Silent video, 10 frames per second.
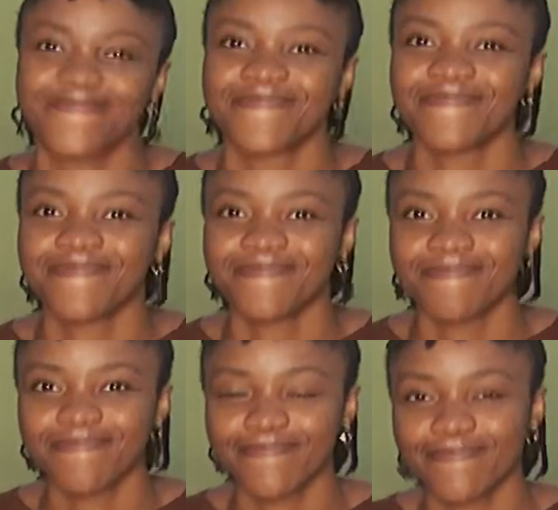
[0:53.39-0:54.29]

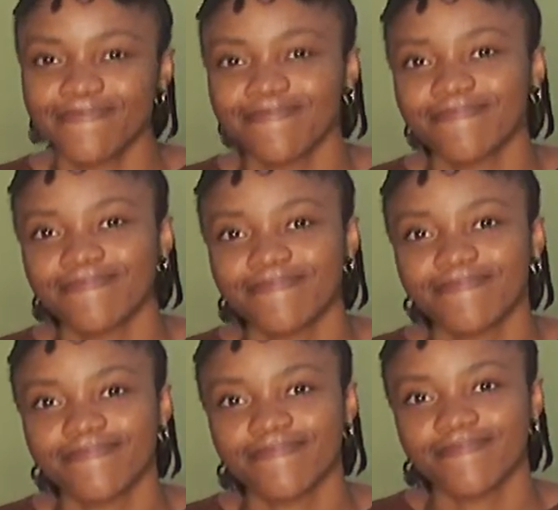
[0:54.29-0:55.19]

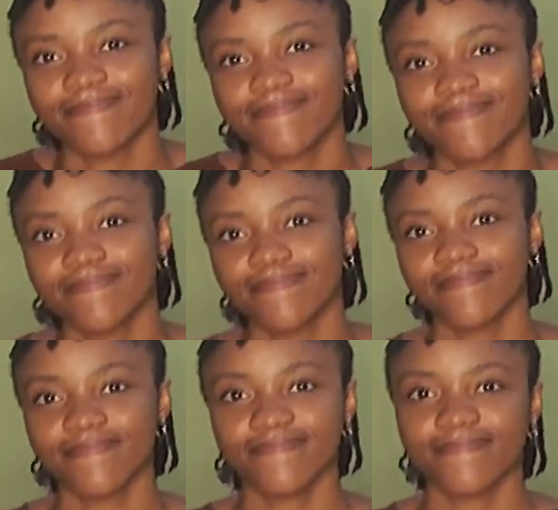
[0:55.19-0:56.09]

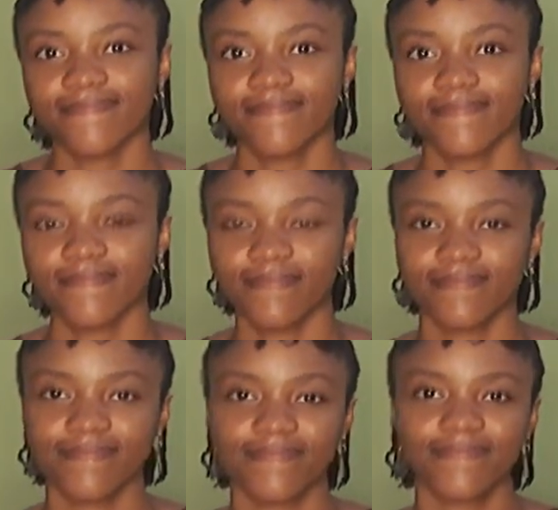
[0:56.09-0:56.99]

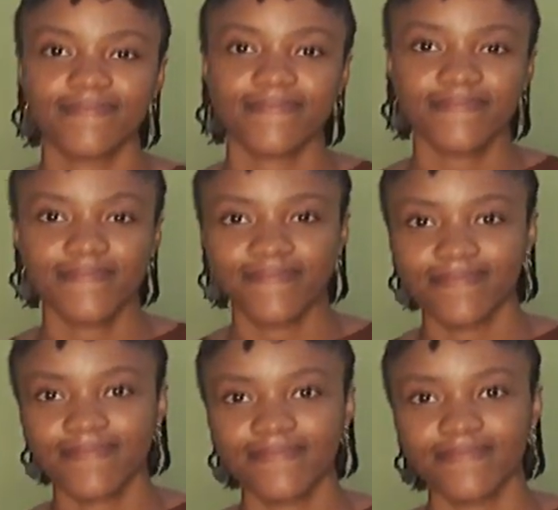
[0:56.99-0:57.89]

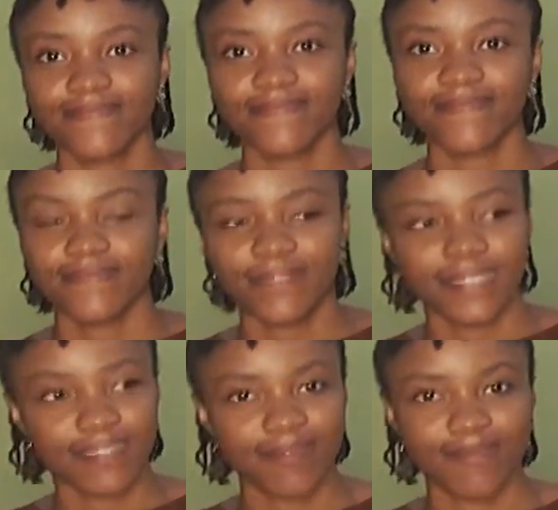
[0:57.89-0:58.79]

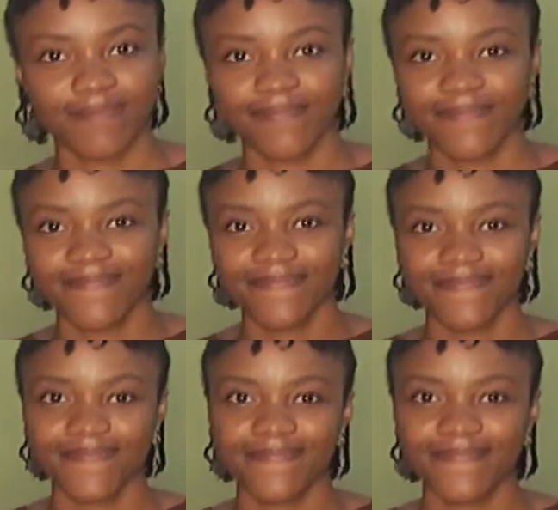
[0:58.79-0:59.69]

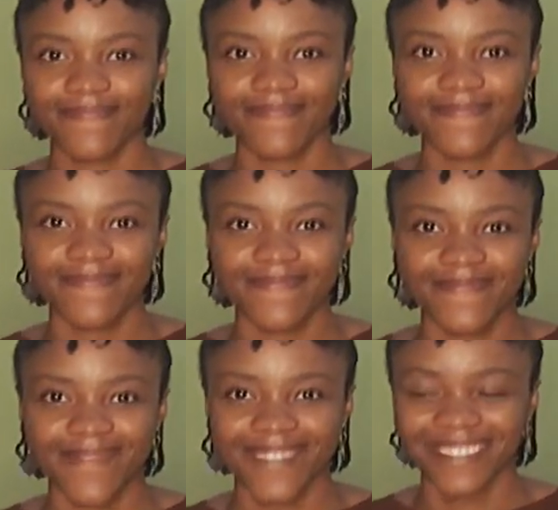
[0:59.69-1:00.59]

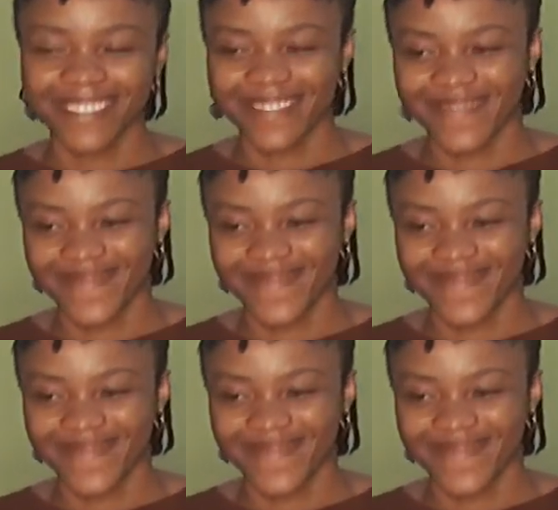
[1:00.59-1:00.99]
(not speaking)